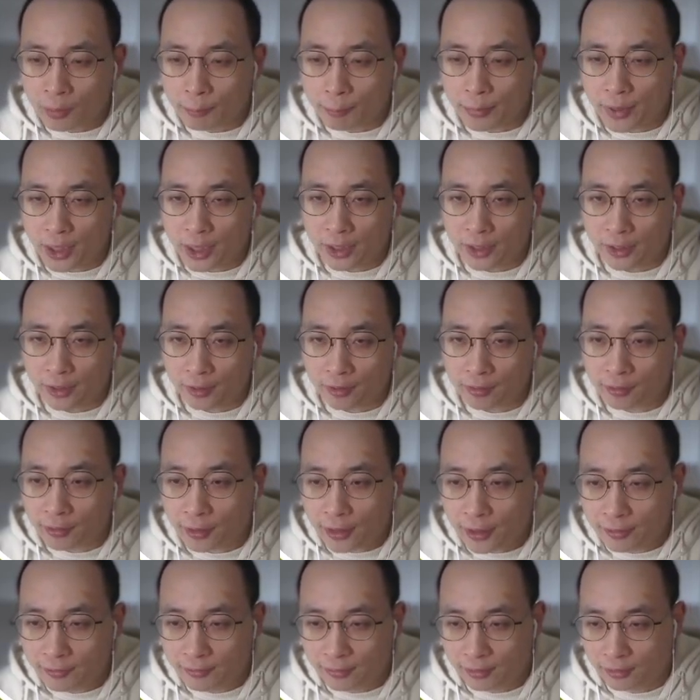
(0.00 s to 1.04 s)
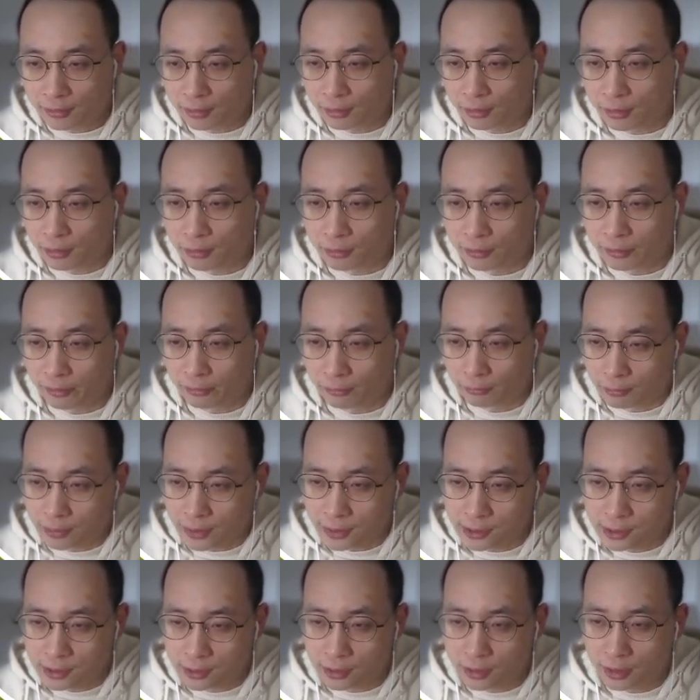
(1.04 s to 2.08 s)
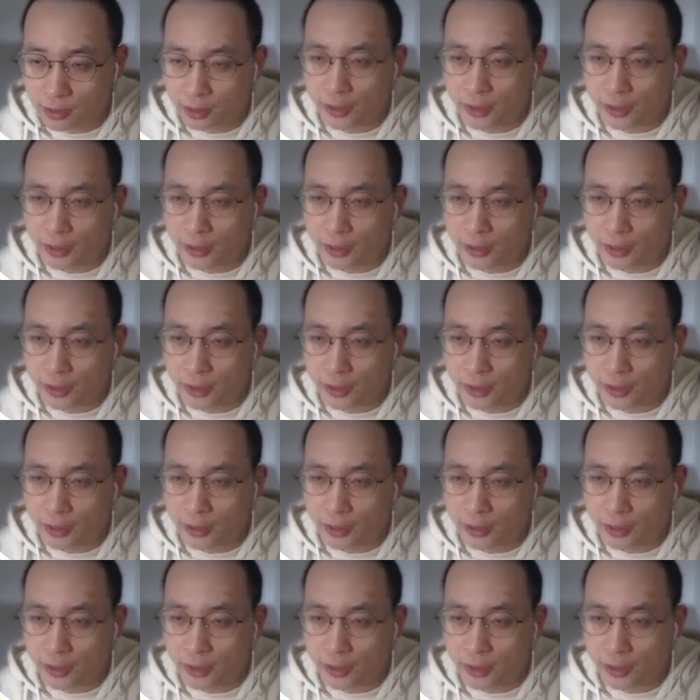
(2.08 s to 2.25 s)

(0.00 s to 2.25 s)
By analyzing the code structure